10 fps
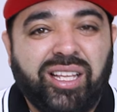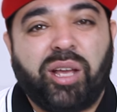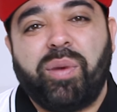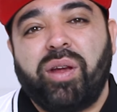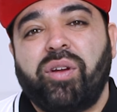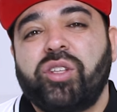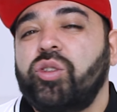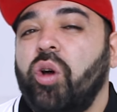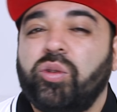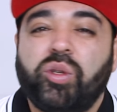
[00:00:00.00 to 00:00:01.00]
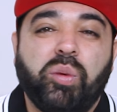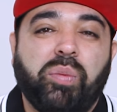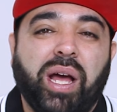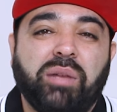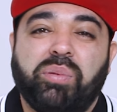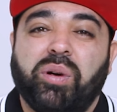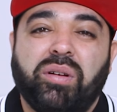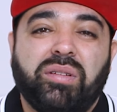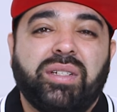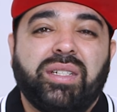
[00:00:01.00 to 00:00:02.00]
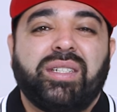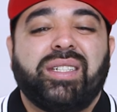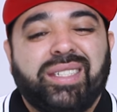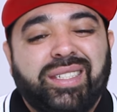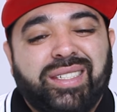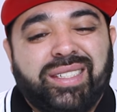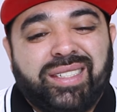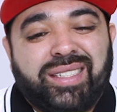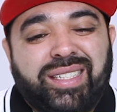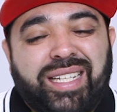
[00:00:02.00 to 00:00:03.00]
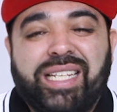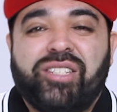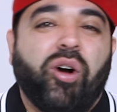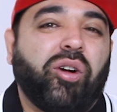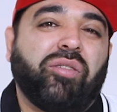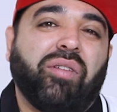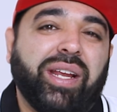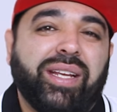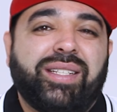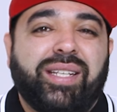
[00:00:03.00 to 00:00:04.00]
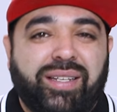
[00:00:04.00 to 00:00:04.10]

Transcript: The Gamero's not too bad, but he's not great.